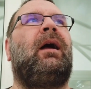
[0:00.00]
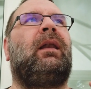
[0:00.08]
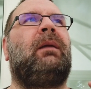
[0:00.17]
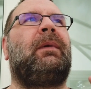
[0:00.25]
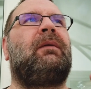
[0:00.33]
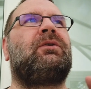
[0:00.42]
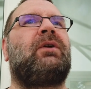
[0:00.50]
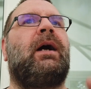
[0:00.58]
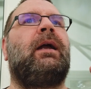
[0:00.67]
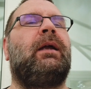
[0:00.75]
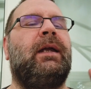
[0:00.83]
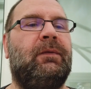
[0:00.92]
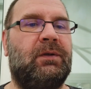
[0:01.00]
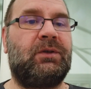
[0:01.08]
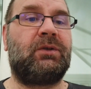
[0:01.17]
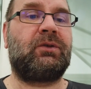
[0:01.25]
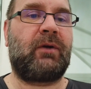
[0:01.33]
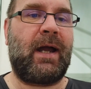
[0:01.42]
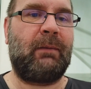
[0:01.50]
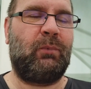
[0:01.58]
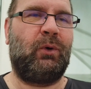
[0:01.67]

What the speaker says: and let me get this right, hit the subscribe